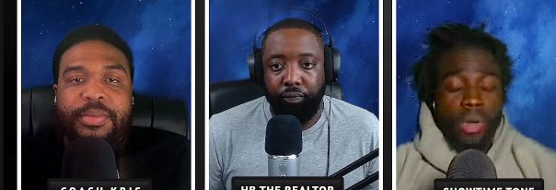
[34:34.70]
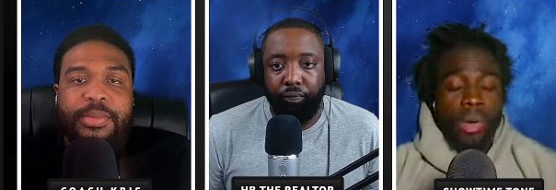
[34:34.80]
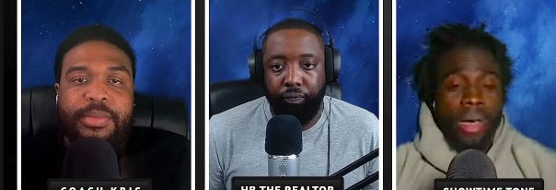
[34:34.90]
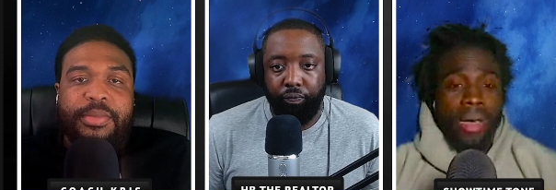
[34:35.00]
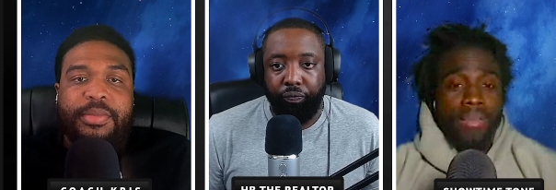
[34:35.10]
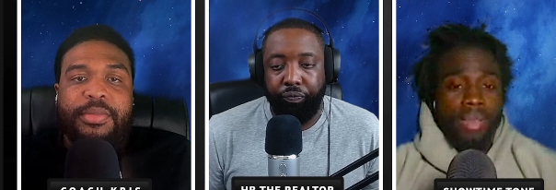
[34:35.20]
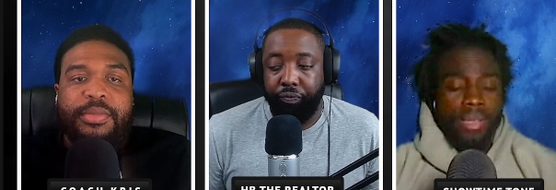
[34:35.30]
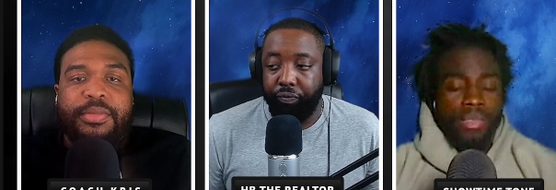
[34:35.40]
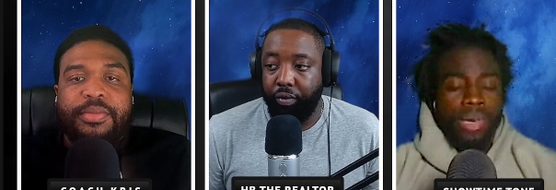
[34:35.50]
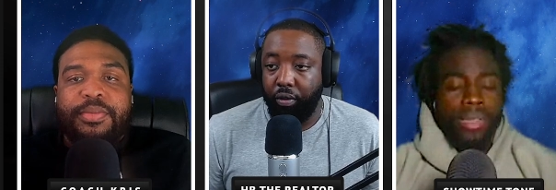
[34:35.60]
Speaker 1: They don't have.
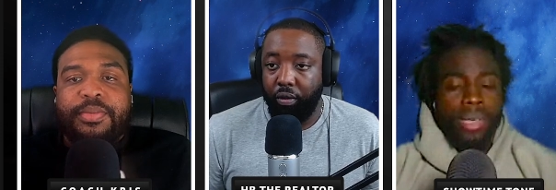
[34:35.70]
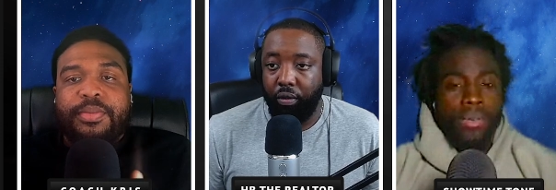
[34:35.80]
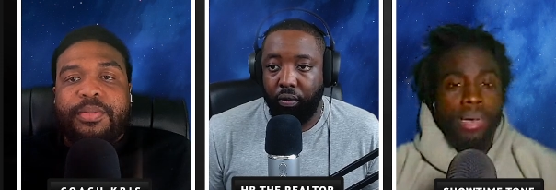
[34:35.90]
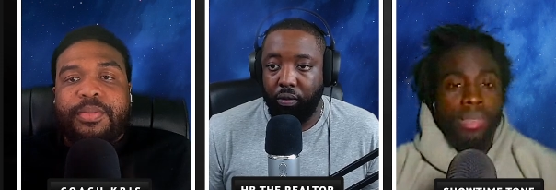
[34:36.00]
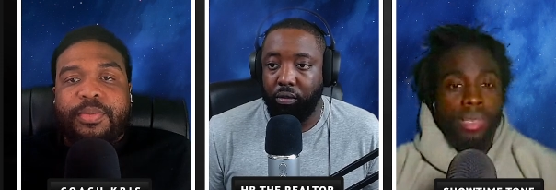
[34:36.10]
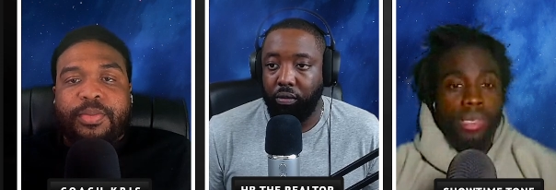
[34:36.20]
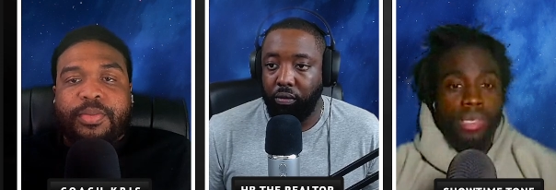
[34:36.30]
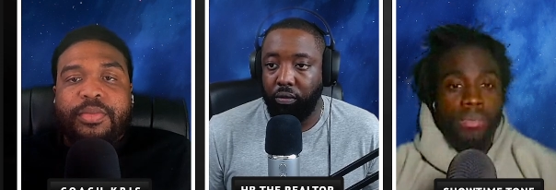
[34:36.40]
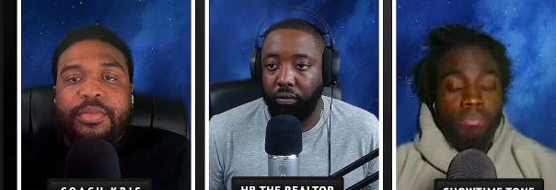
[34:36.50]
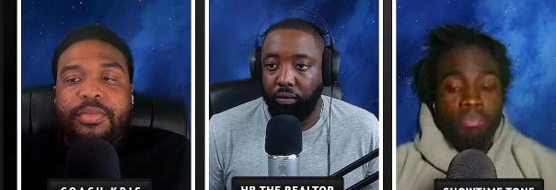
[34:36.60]
You got to think about
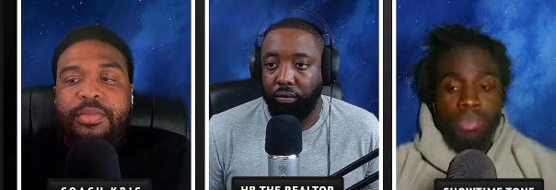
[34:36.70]
this.